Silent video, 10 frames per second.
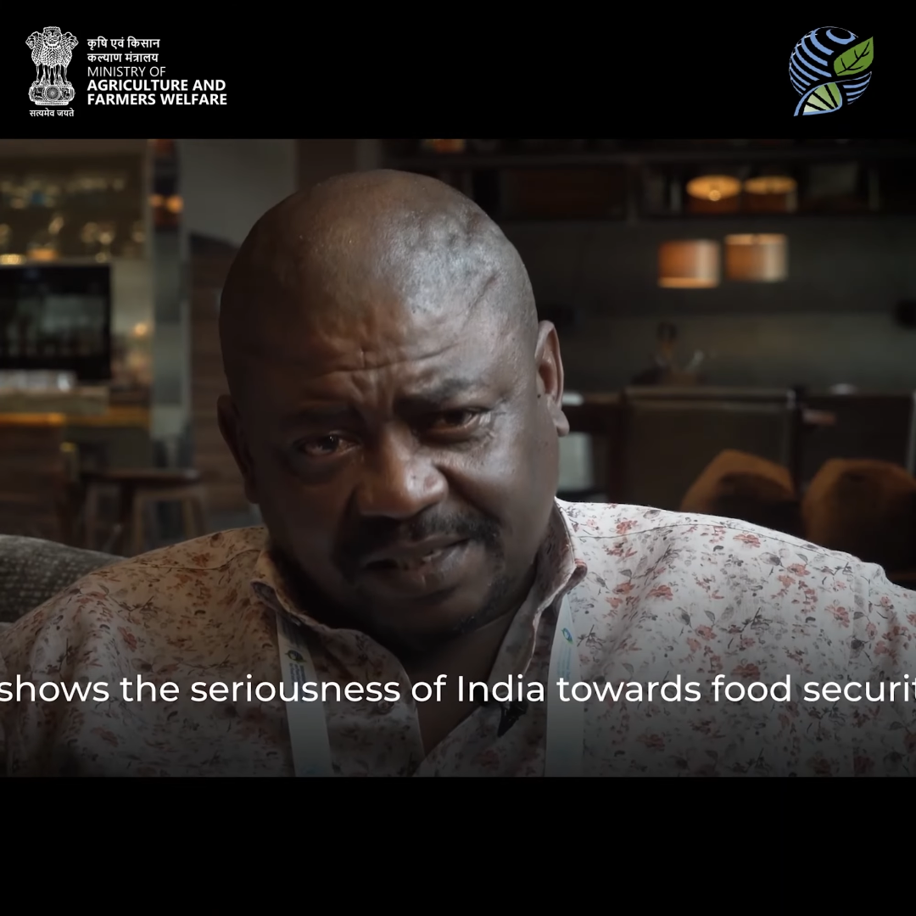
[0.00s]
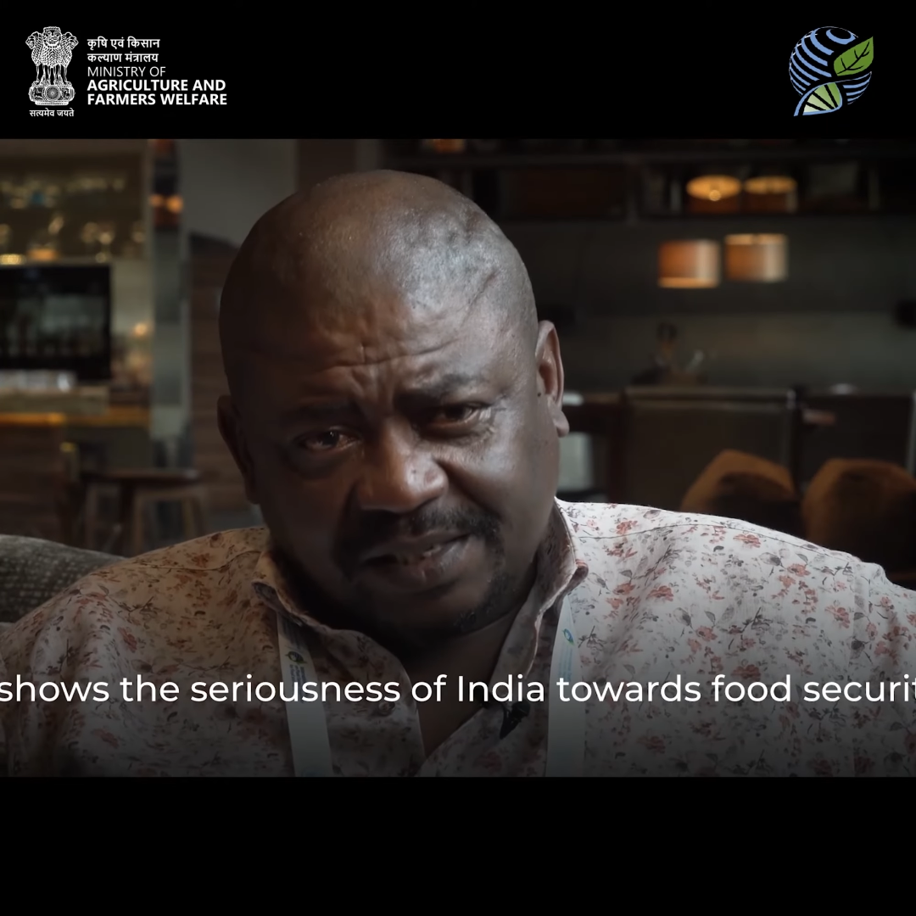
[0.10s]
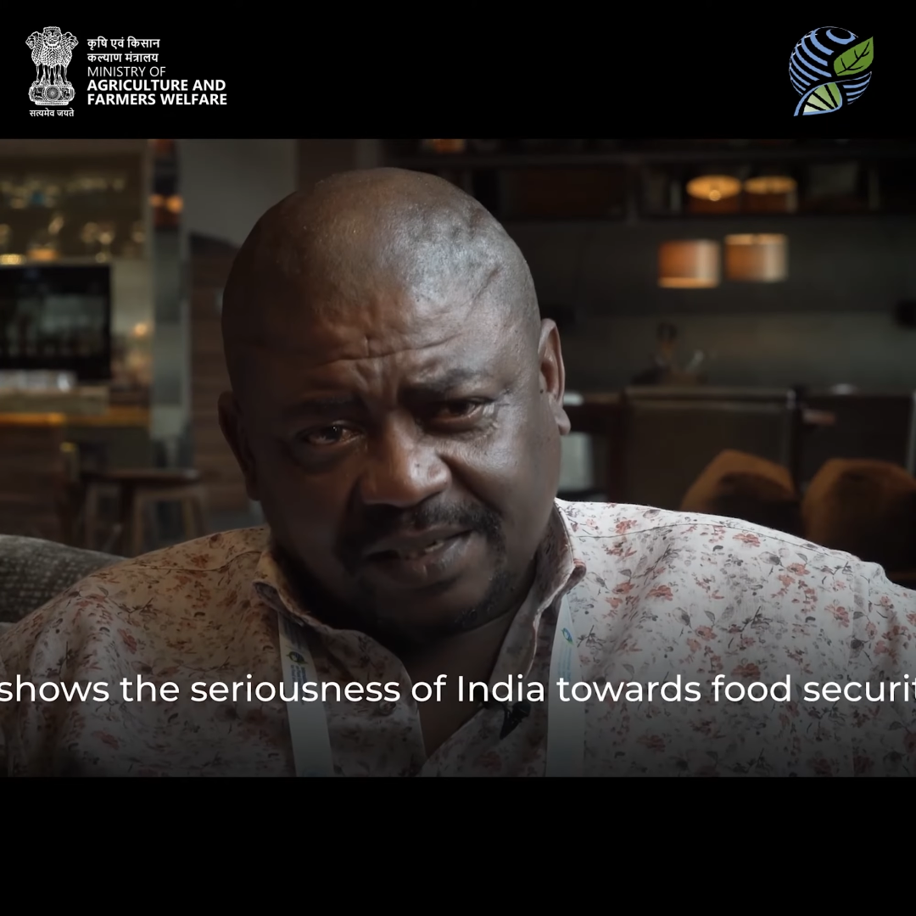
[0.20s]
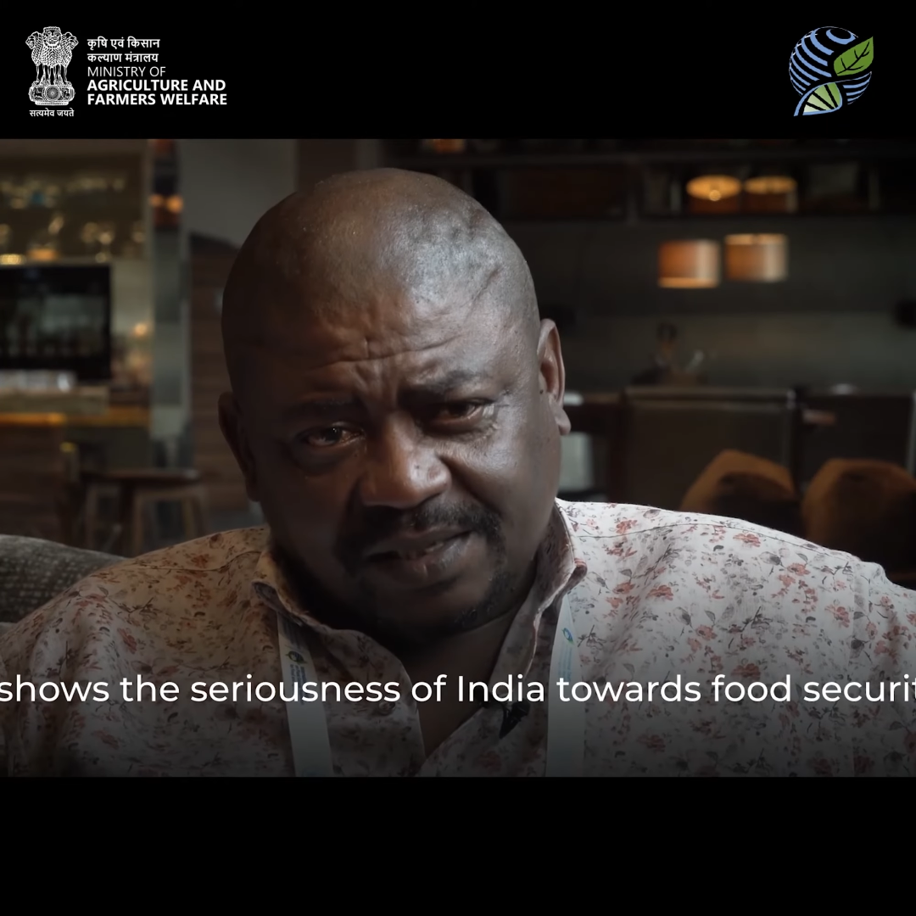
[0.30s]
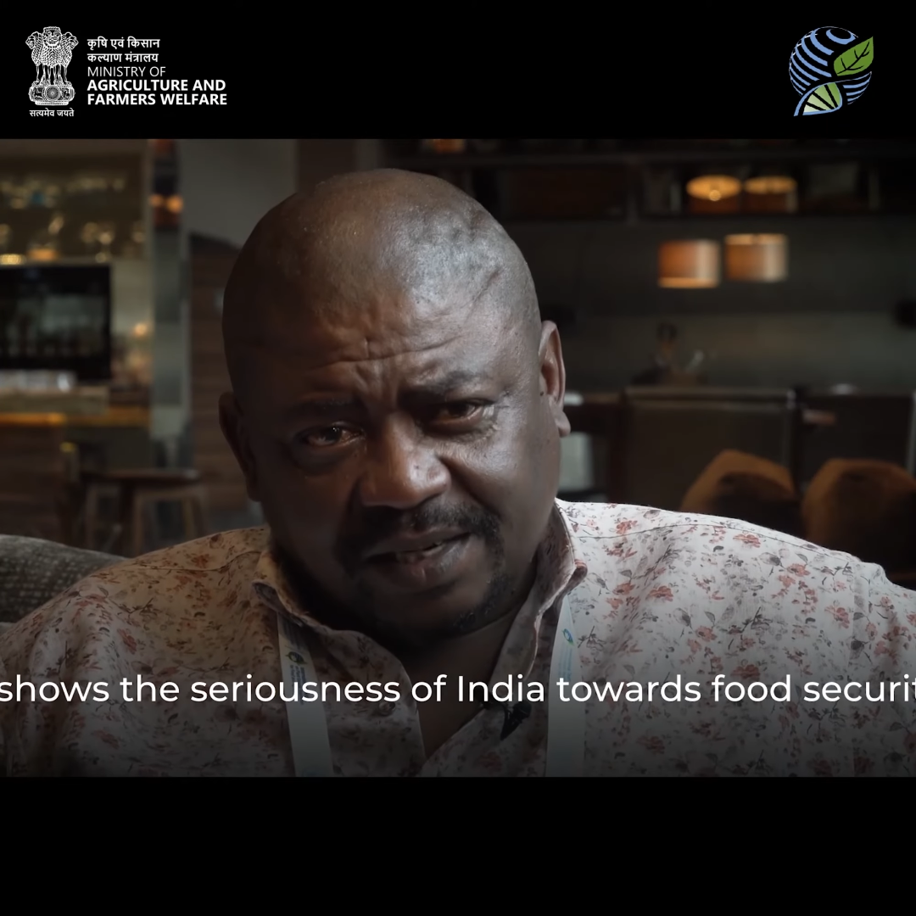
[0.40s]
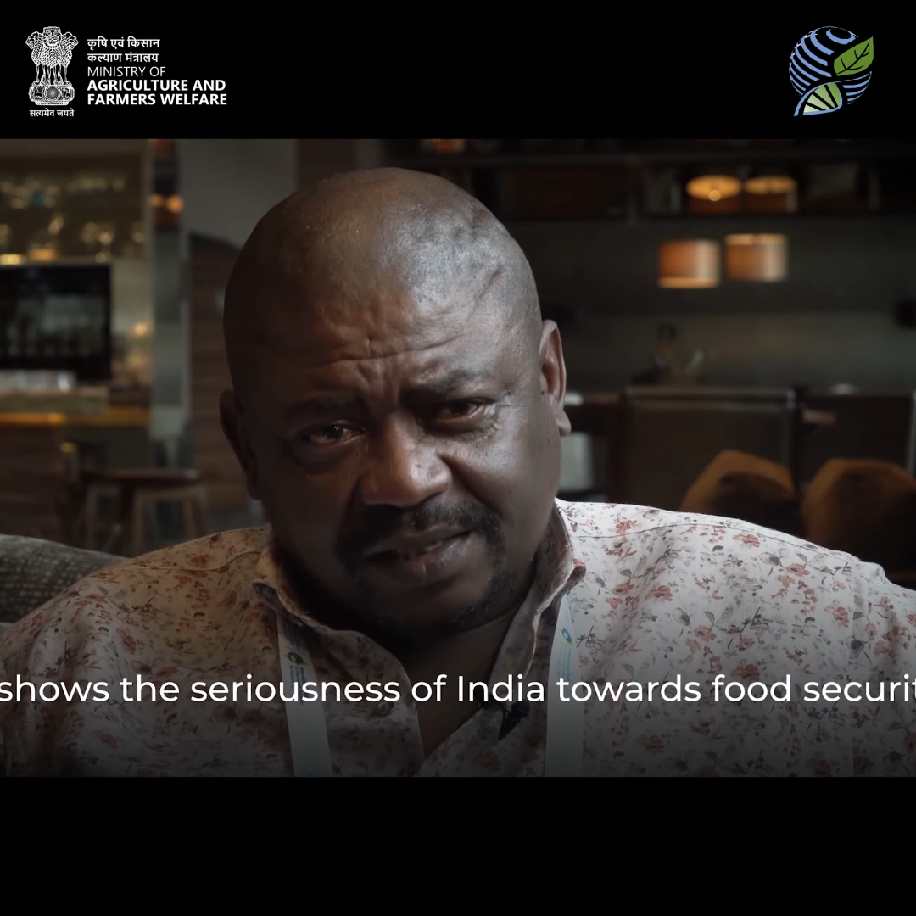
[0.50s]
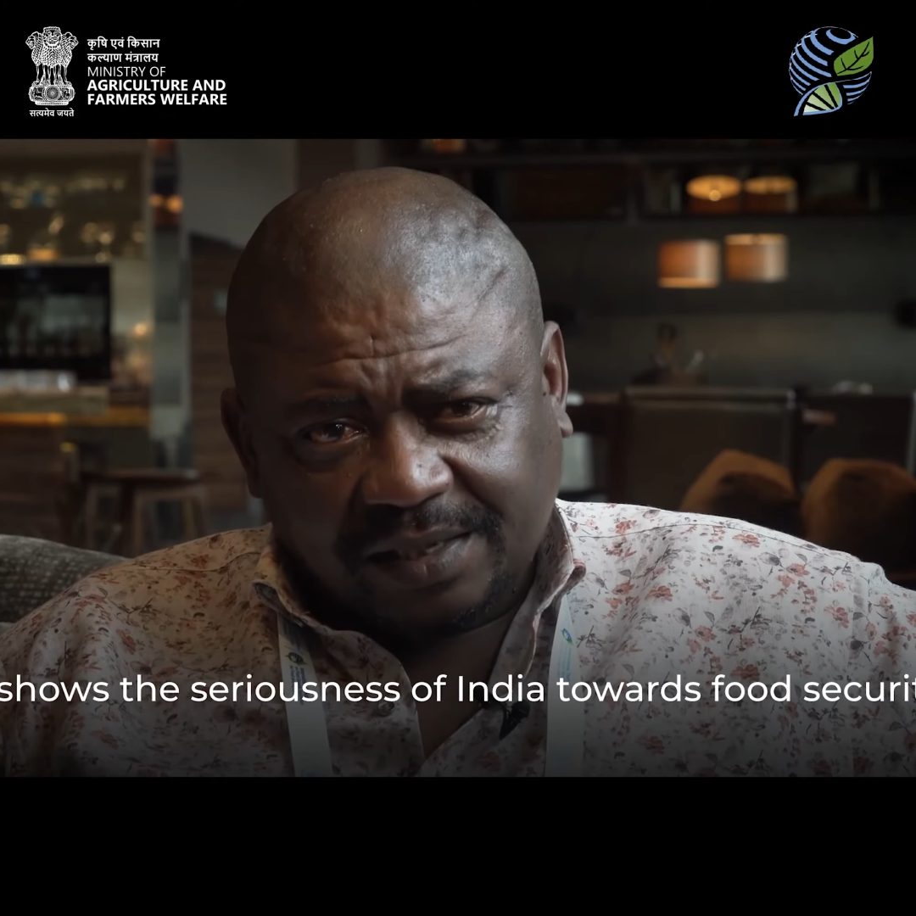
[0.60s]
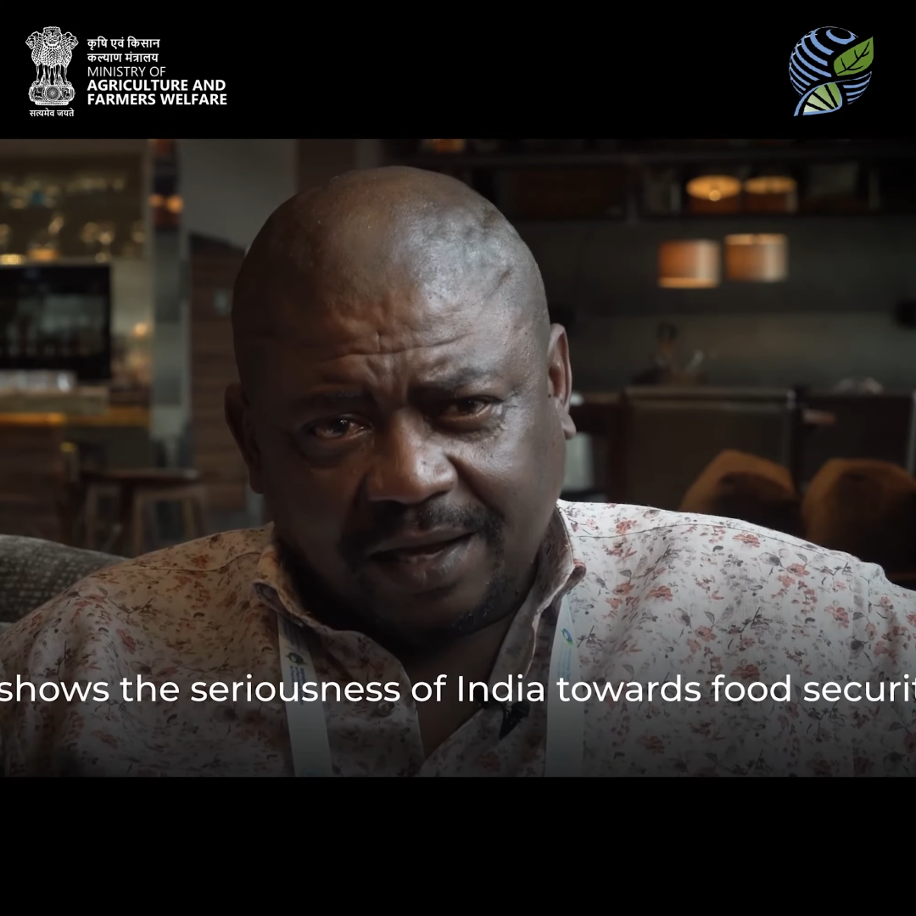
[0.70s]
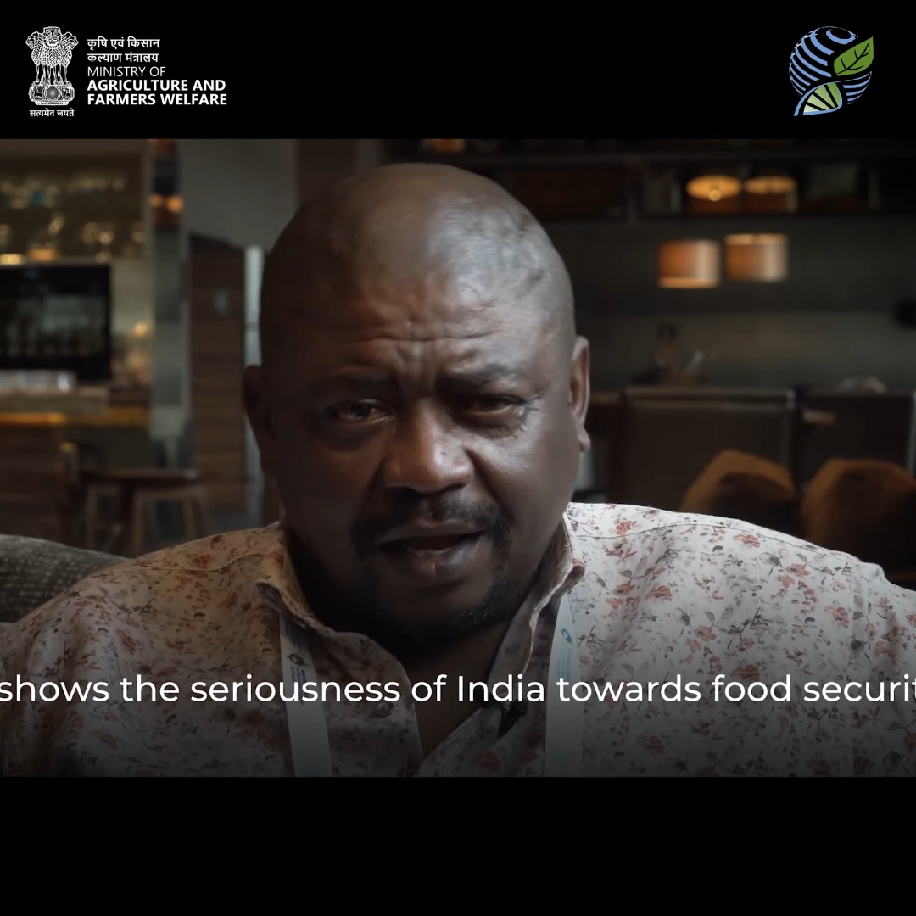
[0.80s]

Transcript: the seriousness